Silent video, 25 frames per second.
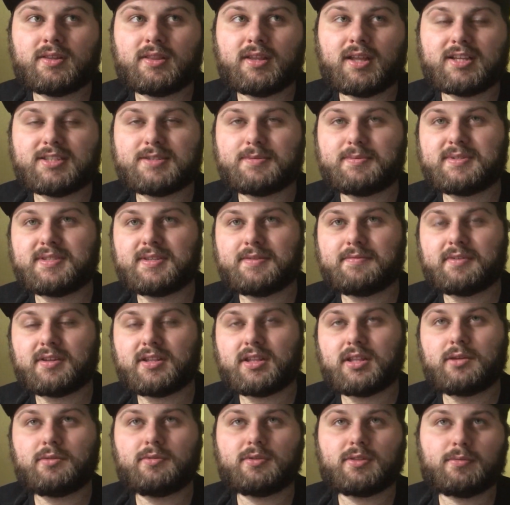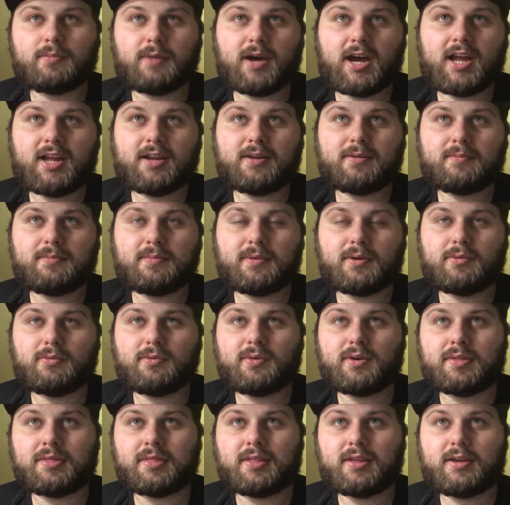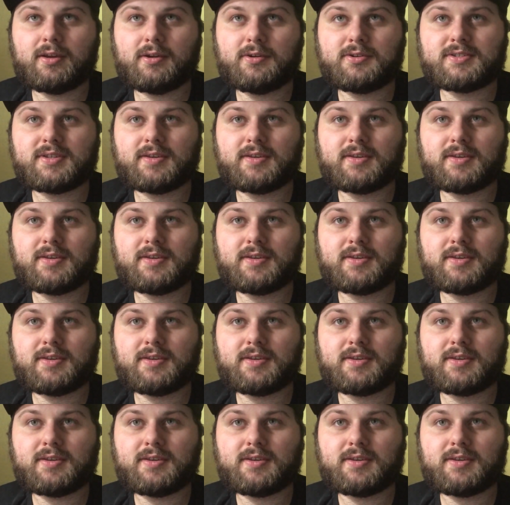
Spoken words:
not specifically with mine, but with the